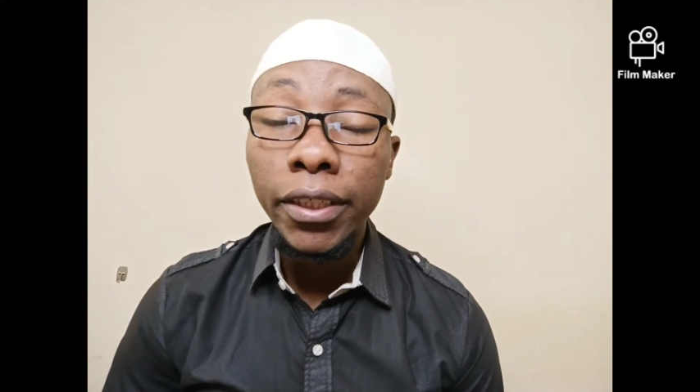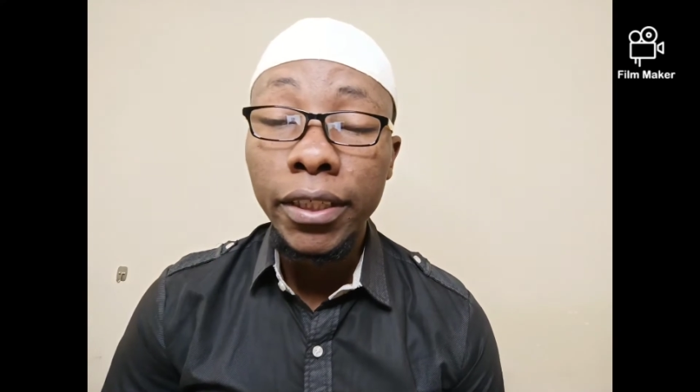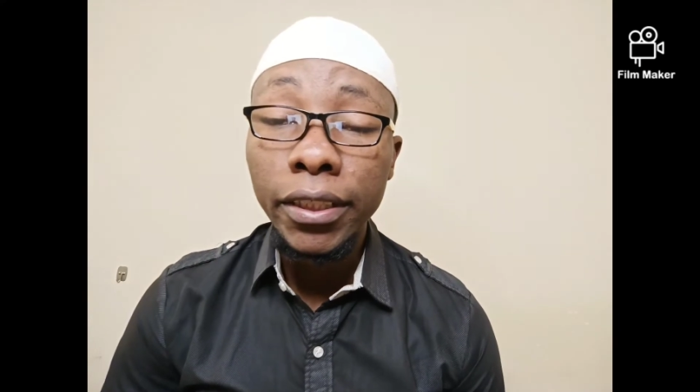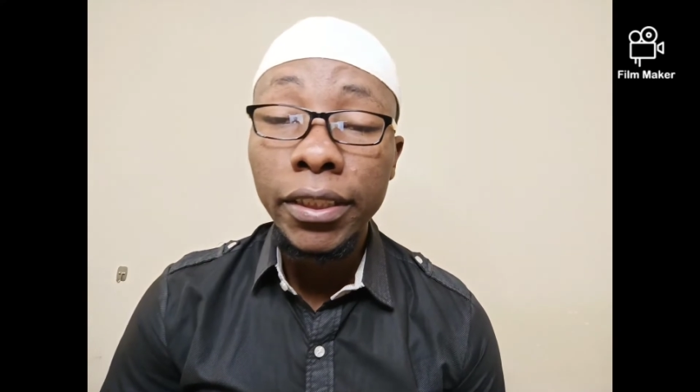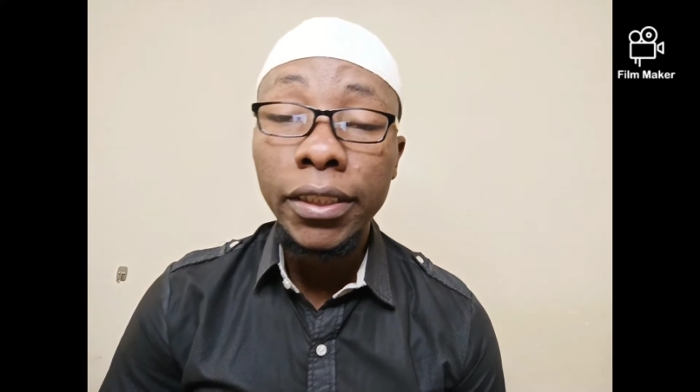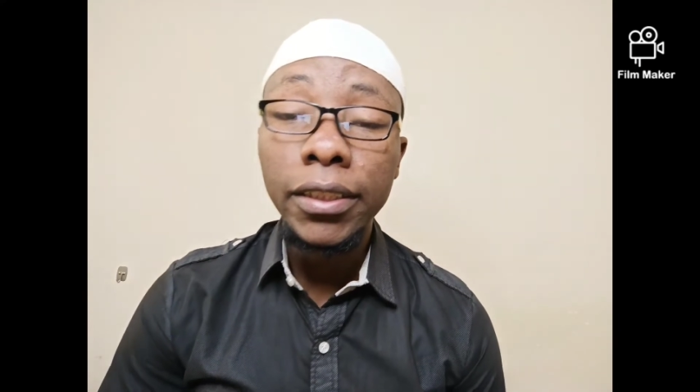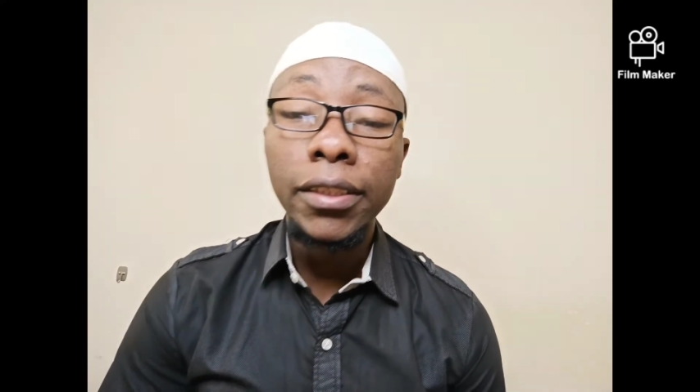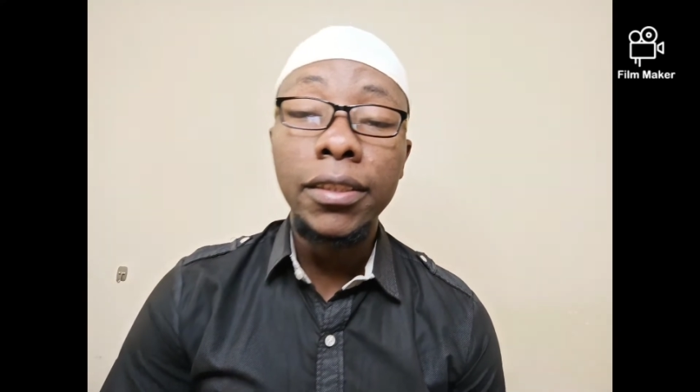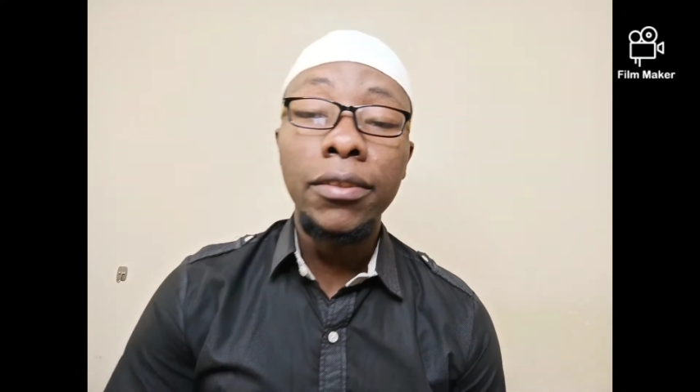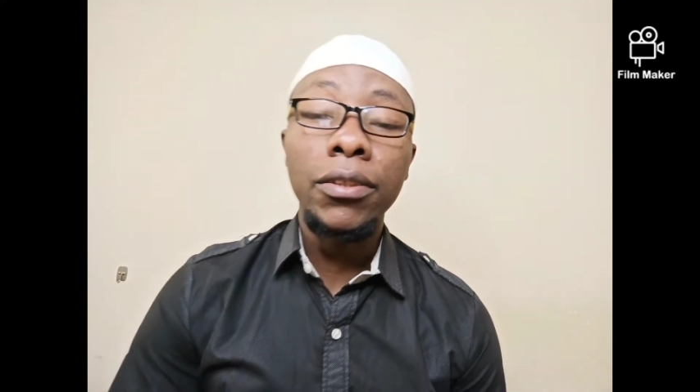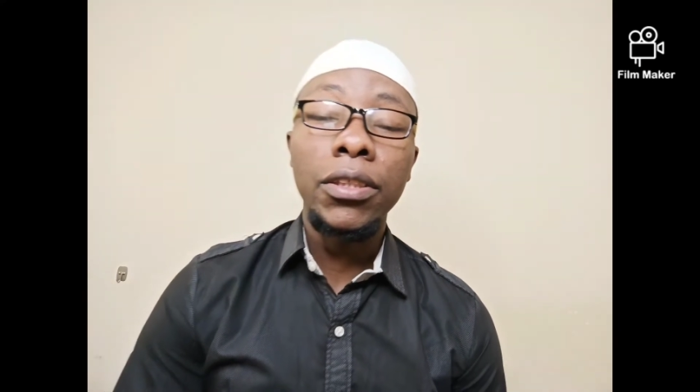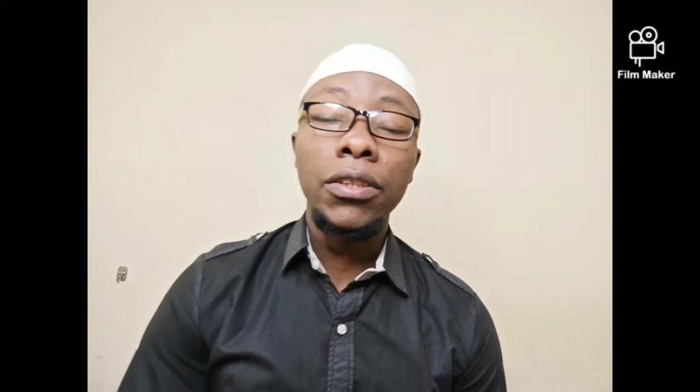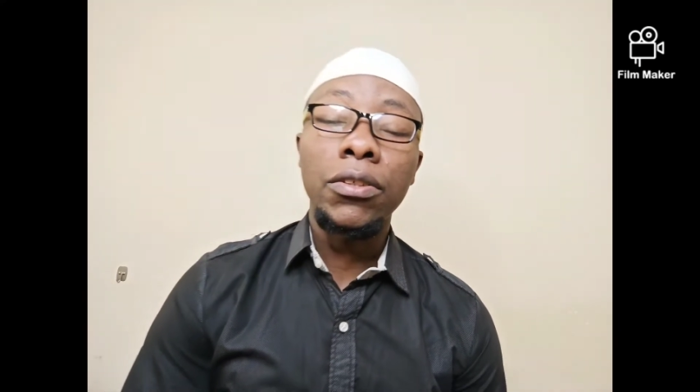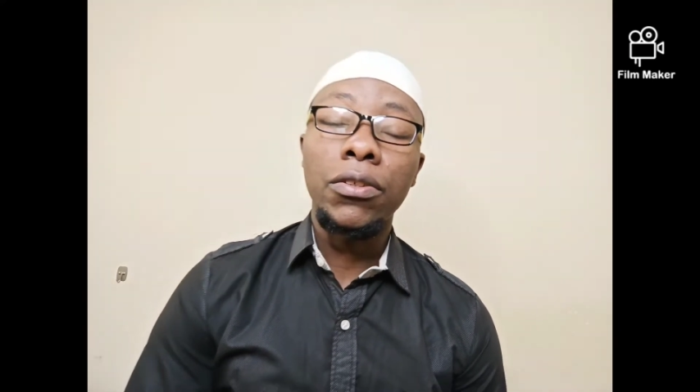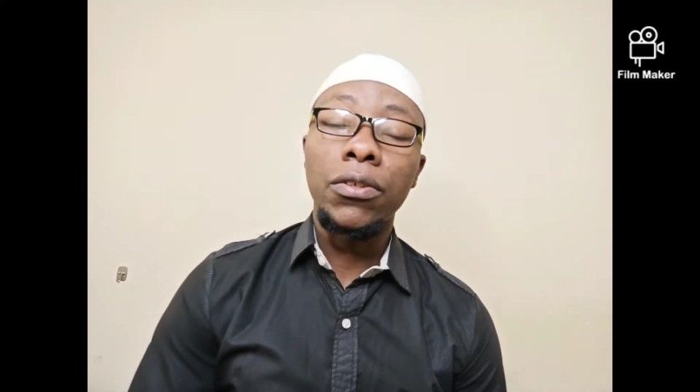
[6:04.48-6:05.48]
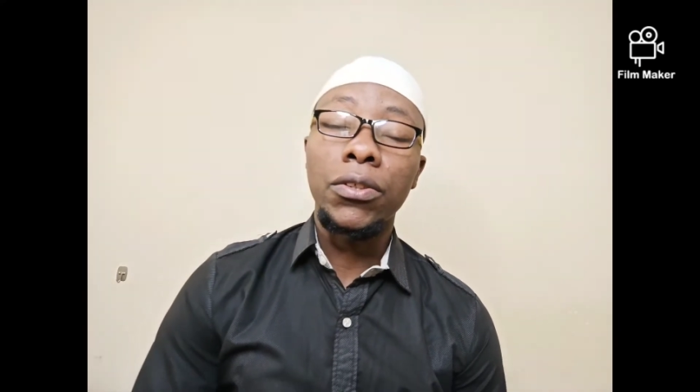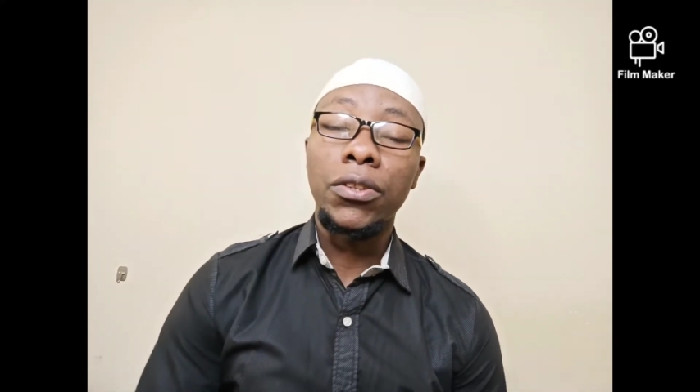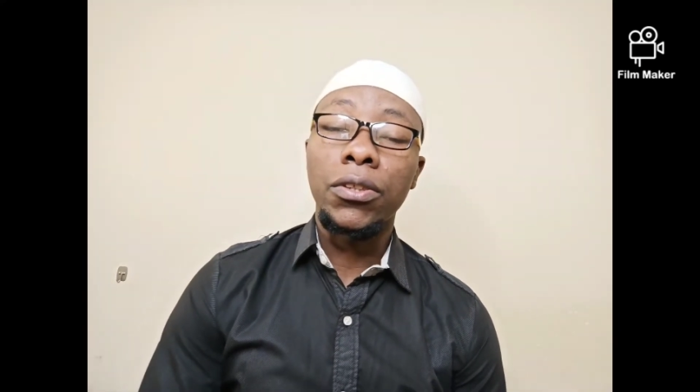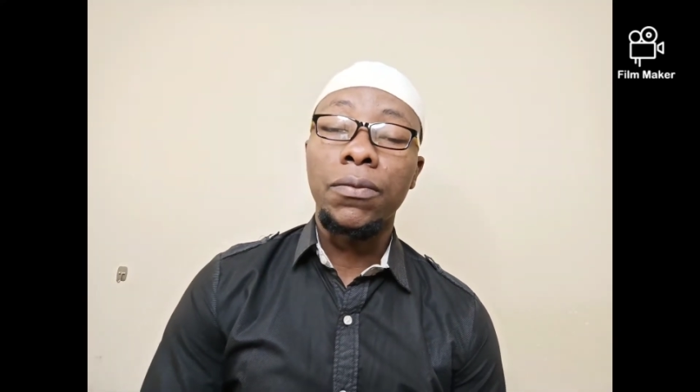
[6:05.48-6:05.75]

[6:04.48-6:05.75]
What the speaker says: test because